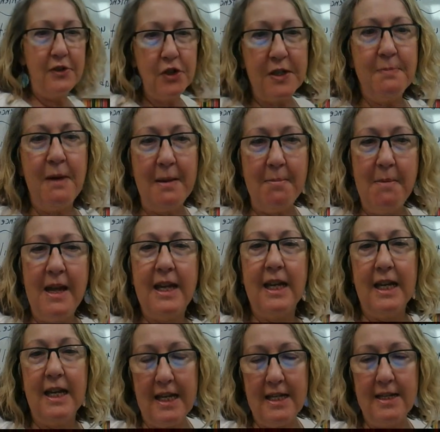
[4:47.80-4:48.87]
just might make
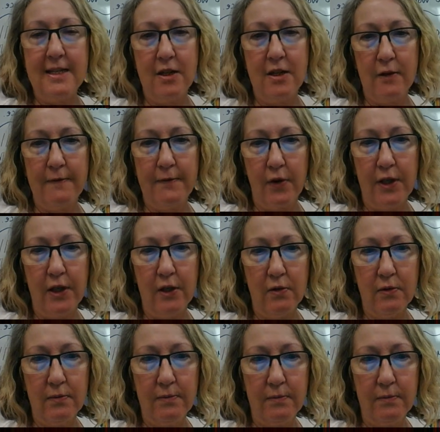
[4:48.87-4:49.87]
it easier for you.